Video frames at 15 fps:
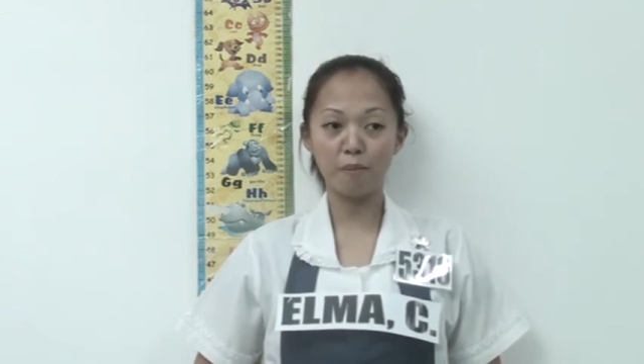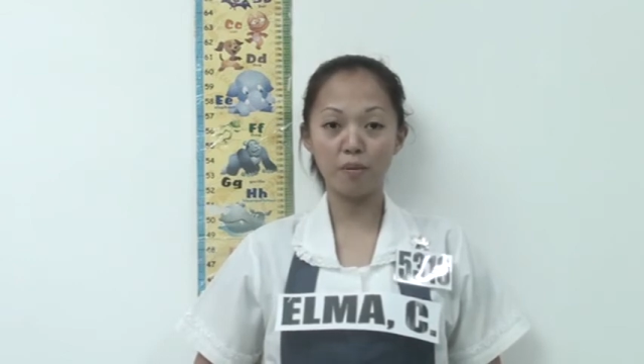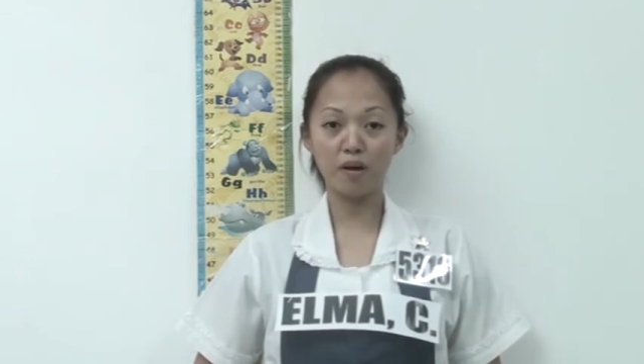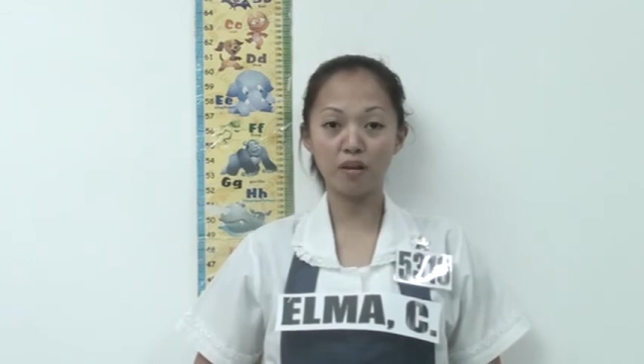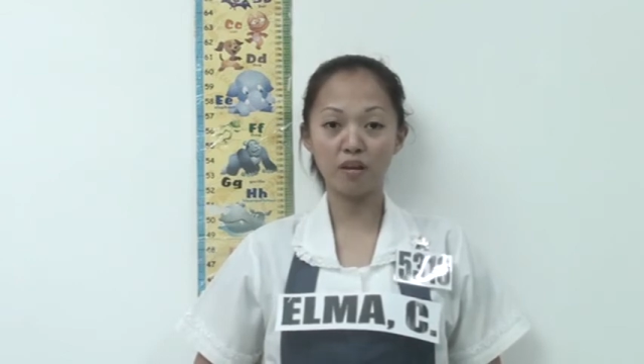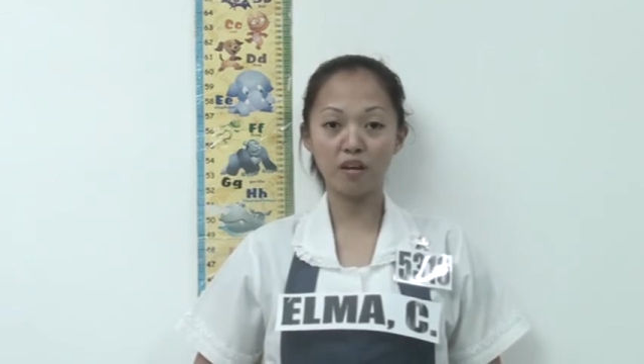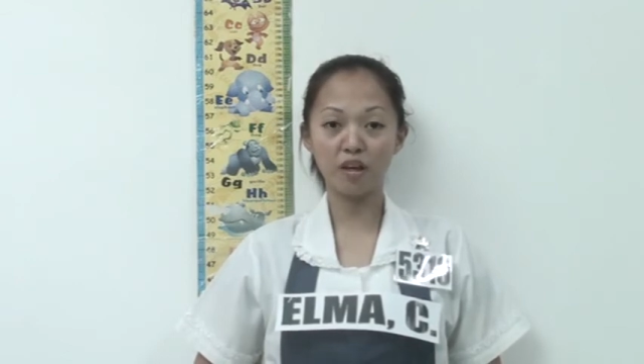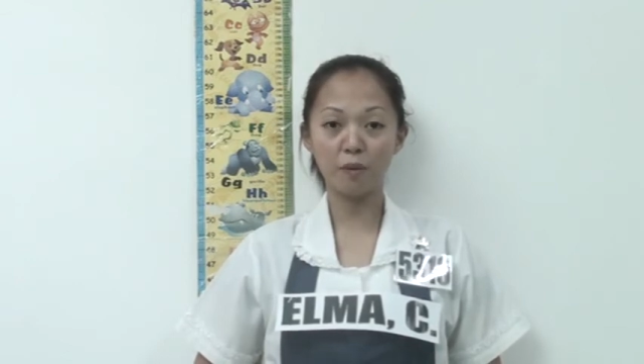
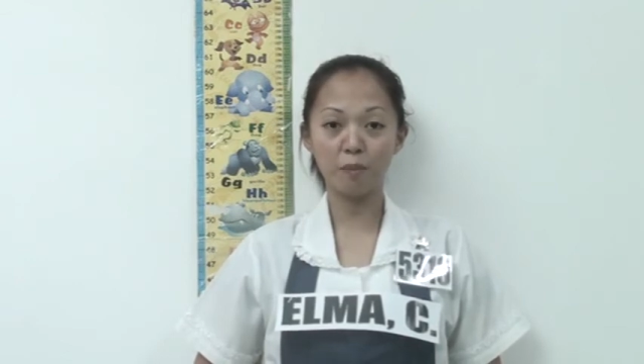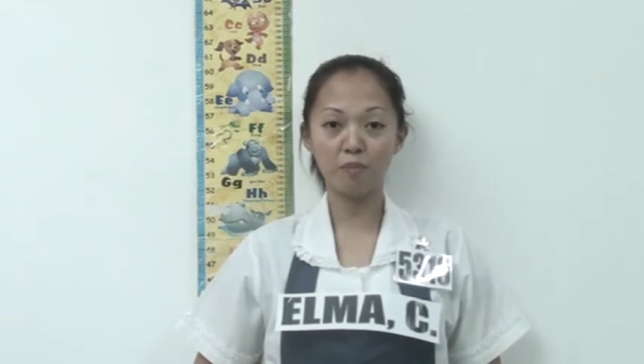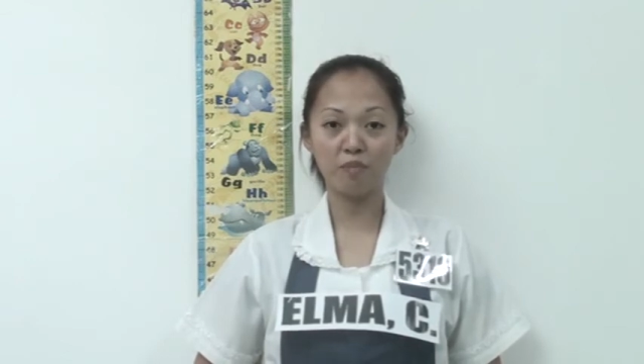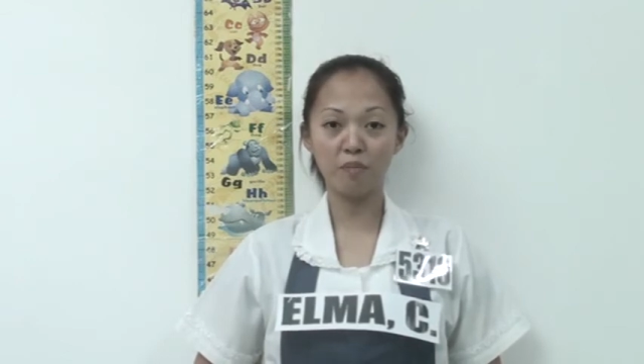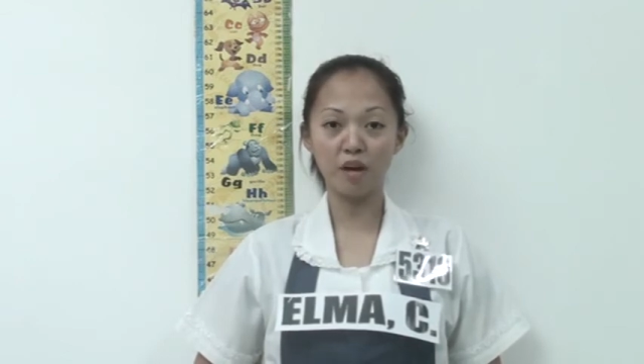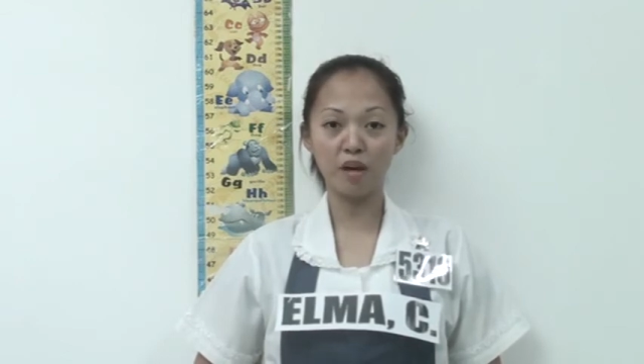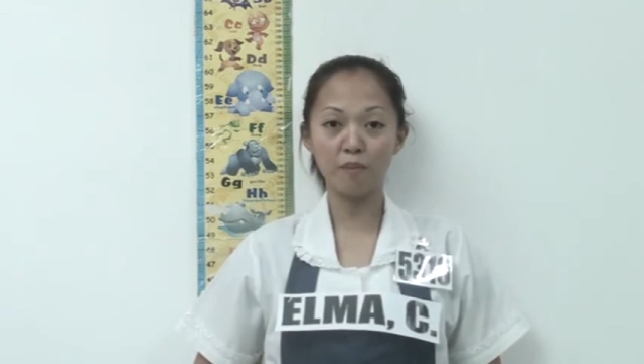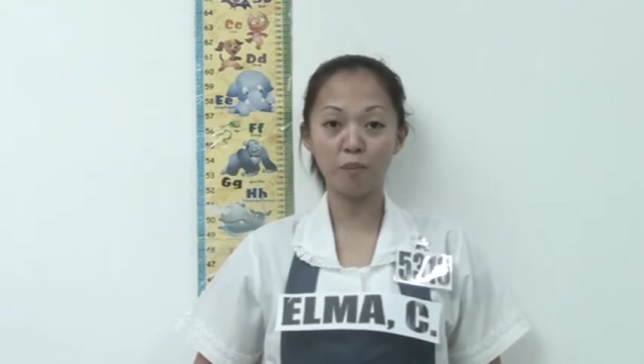But if
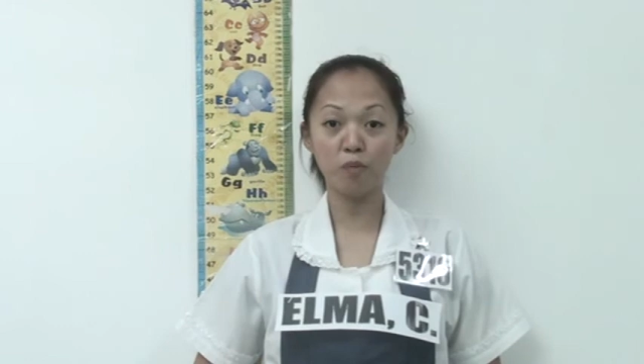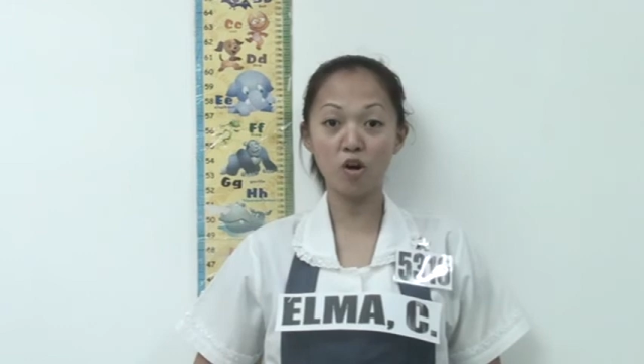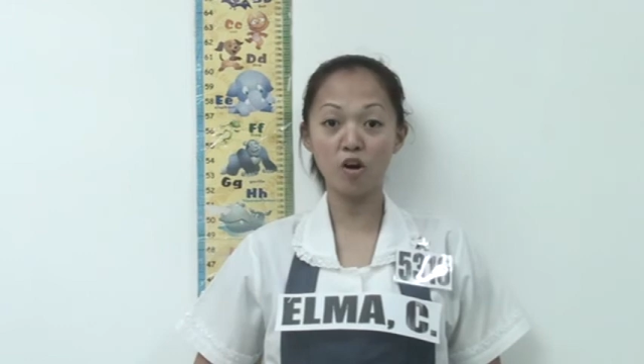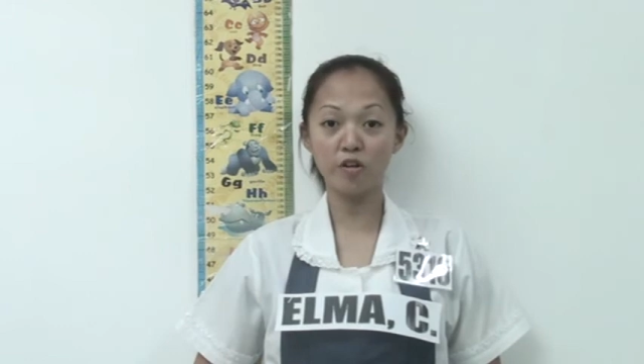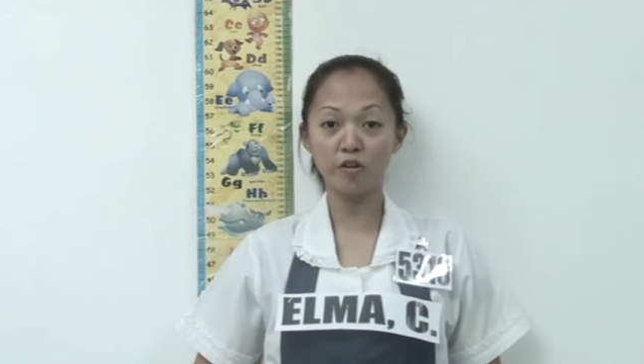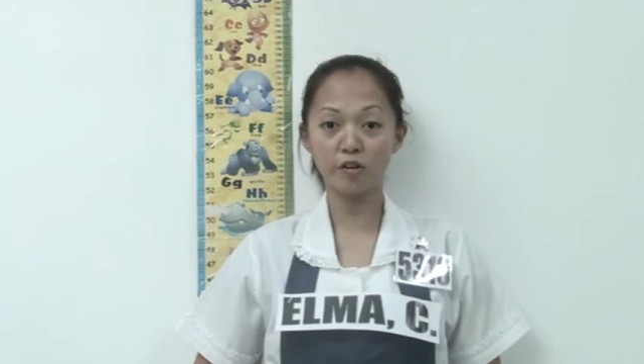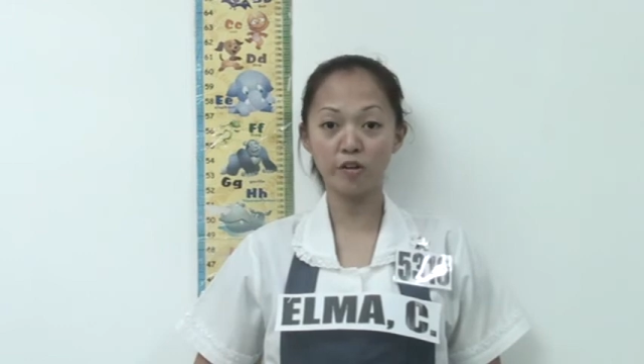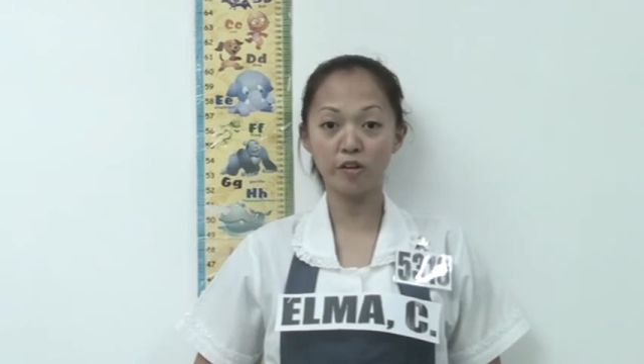my
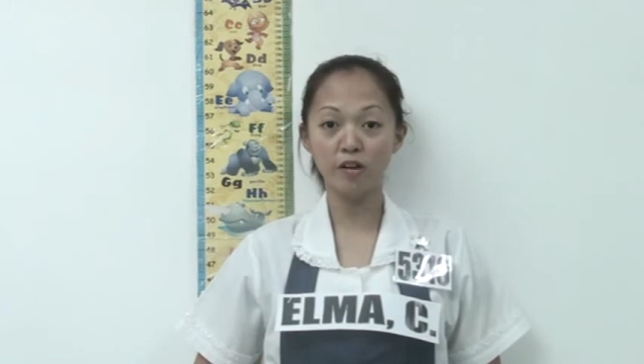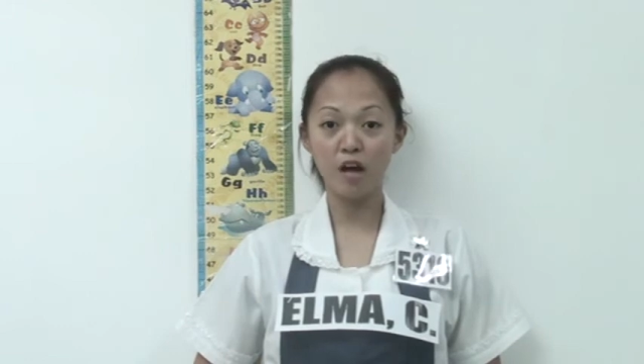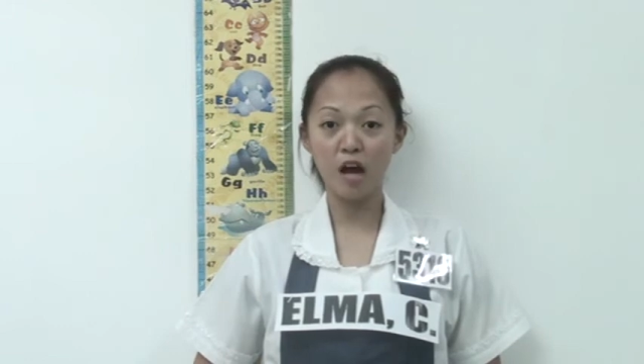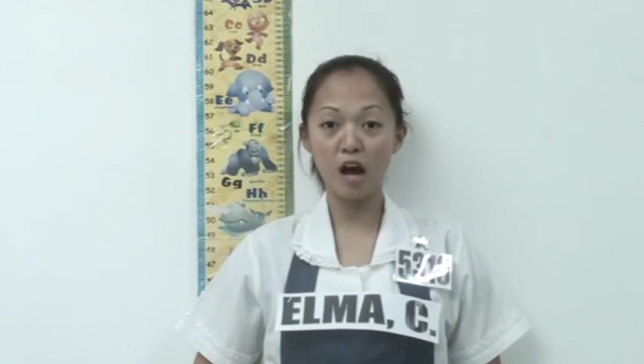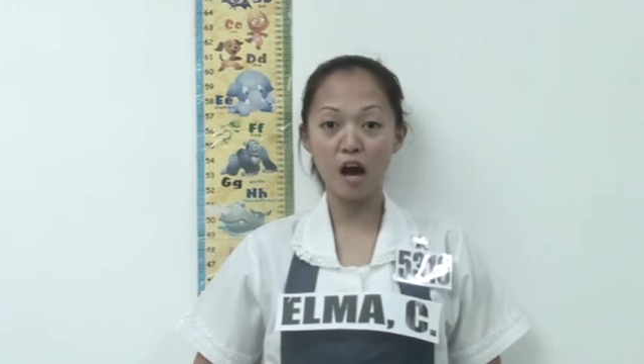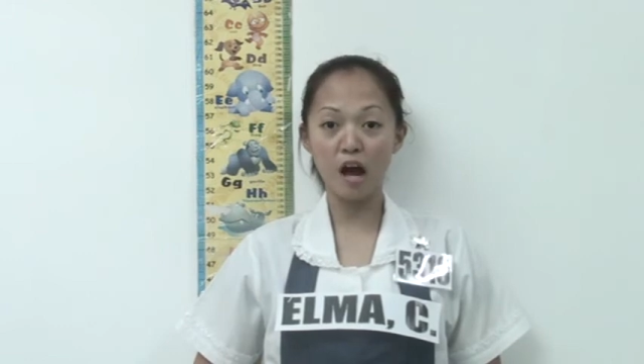employer